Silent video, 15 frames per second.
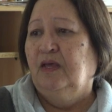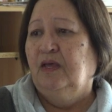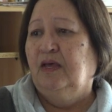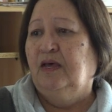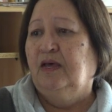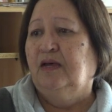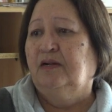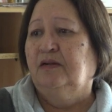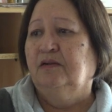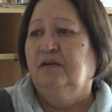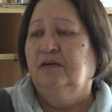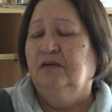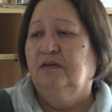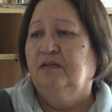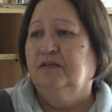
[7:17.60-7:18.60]

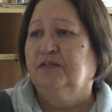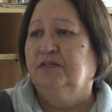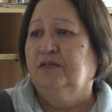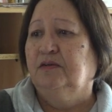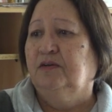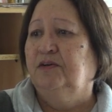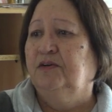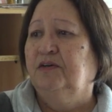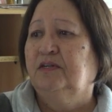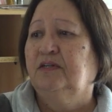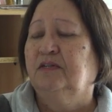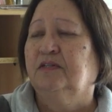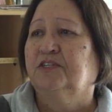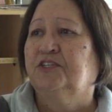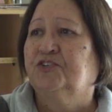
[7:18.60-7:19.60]
And the hurt
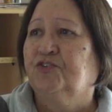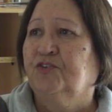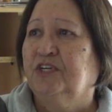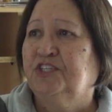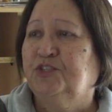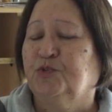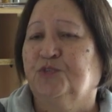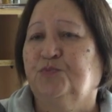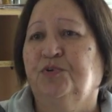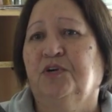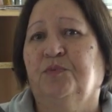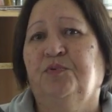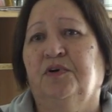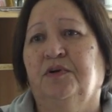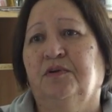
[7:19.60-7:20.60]
and the stress was put
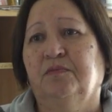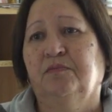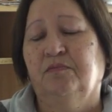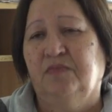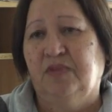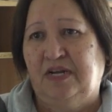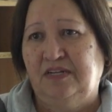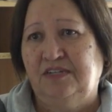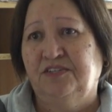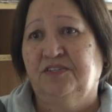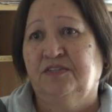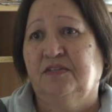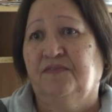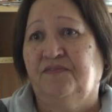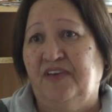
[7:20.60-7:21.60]
upon
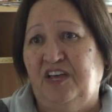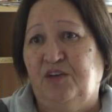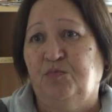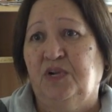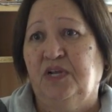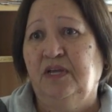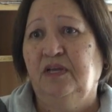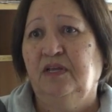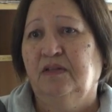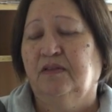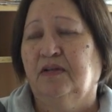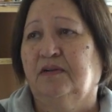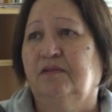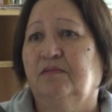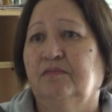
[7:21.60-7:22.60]
us, the family,
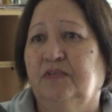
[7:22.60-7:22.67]
that,